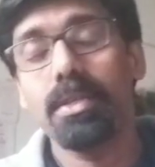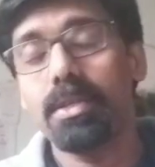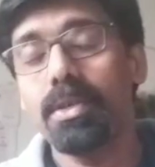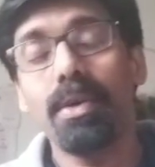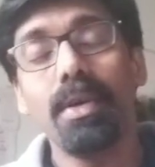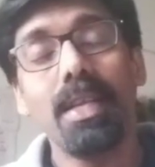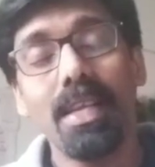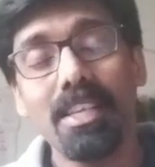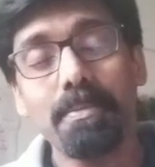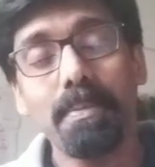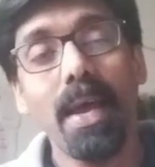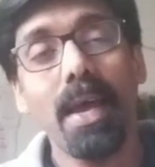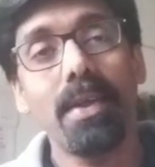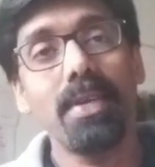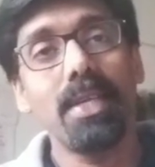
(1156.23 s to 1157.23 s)
join his
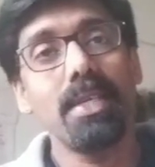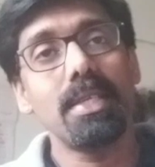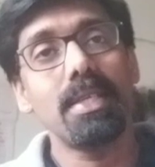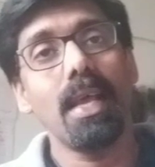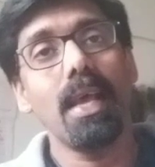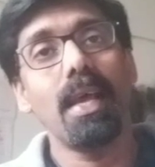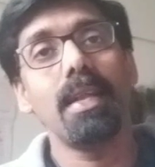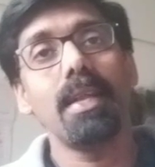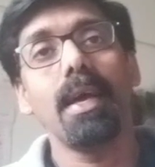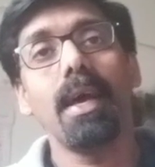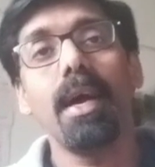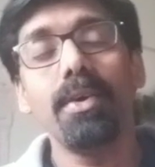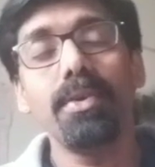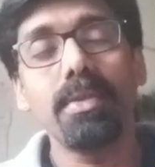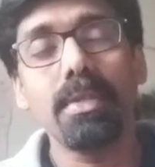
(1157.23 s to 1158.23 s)
parents, and
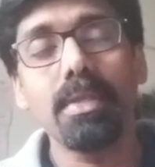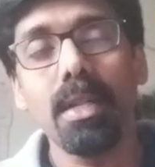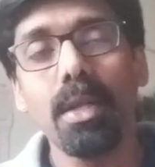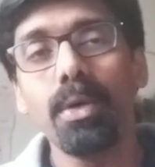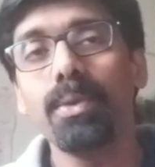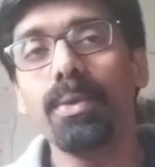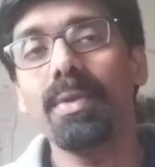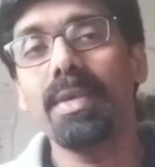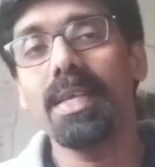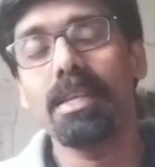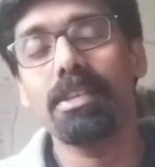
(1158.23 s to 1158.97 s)
how slowly